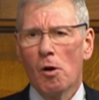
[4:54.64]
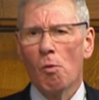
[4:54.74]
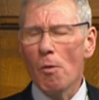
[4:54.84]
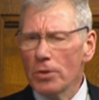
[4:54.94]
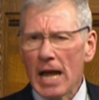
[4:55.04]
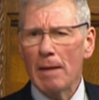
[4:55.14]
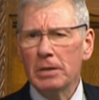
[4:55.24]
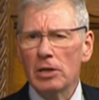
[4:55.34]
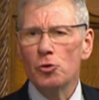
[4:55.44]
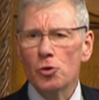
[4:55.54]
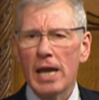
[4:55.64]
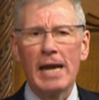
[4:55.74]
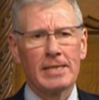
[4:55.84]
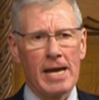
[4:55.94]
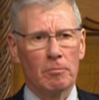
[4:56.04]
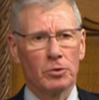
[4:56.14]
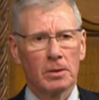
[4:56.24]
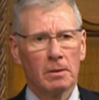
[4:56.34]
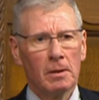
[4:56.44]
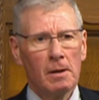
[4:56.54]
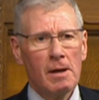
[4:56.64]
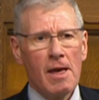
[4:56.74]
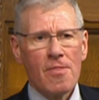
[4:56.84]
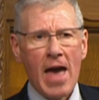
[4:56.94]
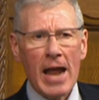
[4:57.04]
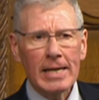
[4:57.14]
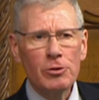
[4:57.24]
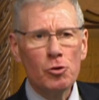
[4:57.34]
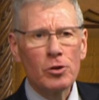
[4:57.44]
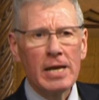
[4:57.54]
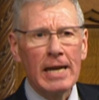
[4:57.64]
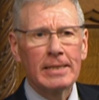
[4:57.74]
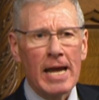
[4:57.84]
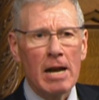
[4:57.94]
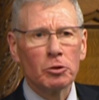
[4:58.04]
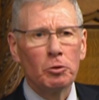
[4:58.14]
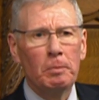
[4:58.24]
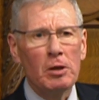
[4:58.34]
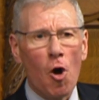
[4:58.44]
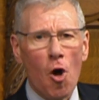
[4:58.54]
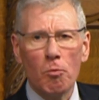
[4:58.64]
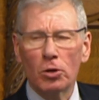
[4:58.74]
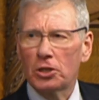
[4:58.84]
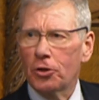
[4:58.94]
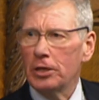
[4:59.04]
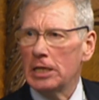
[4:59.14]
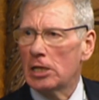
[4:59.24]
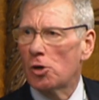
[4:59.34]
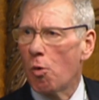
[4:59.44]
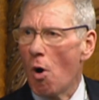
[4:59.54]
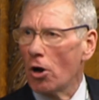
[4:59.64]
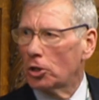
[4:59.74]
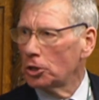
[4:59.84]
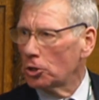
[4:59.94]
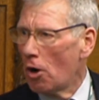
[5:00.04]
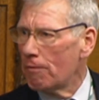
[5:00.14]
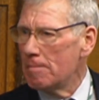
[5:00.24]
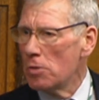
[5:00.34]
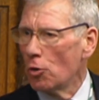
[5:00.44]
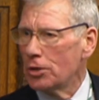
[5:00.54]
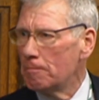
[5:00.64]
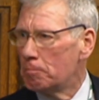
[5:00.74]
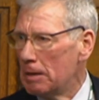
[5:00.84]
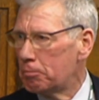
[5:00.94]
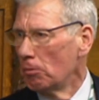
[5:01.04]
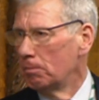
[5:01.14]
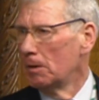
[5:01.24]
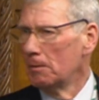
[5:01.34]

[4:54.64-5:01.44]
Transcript: What would that be in UK terms? That in UK terms would be almost 750,000 people.